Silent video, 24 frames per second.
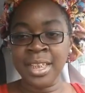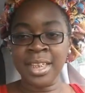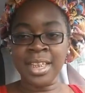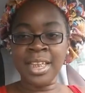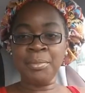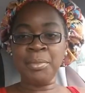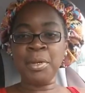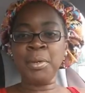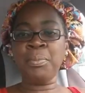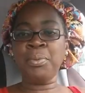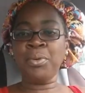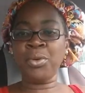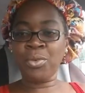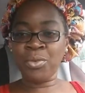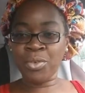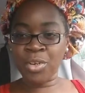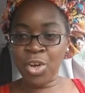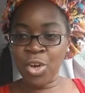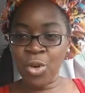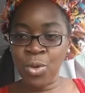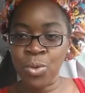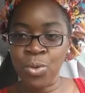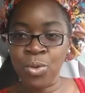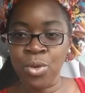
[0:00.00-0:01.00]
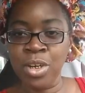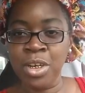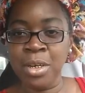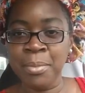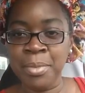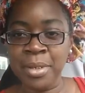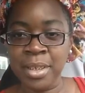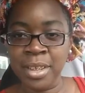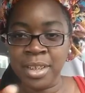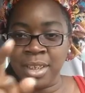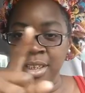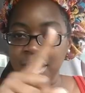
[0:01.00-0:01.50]
let me put on the whole
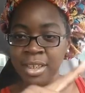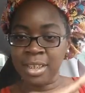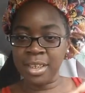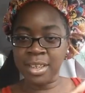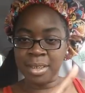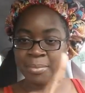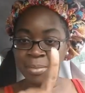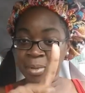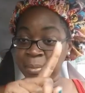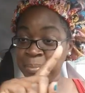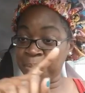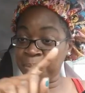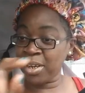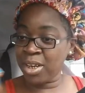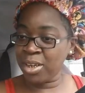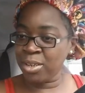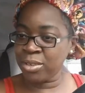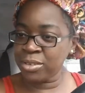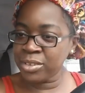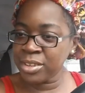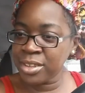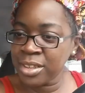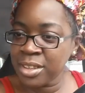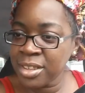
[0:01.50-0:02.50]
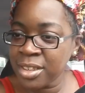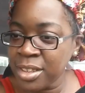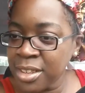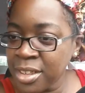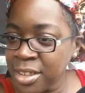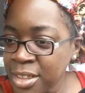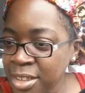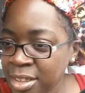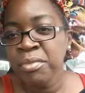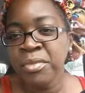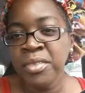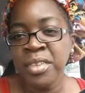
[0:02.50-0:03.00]
armor of God. Let me pause it.
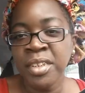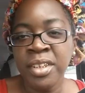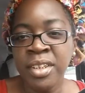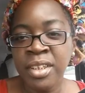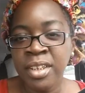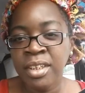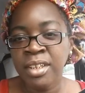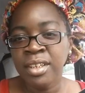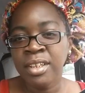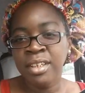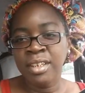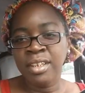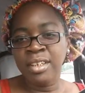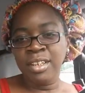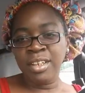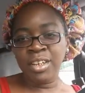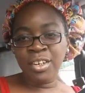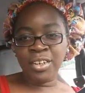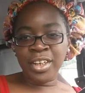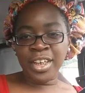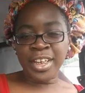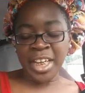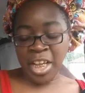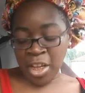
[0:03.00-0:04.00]
Okay,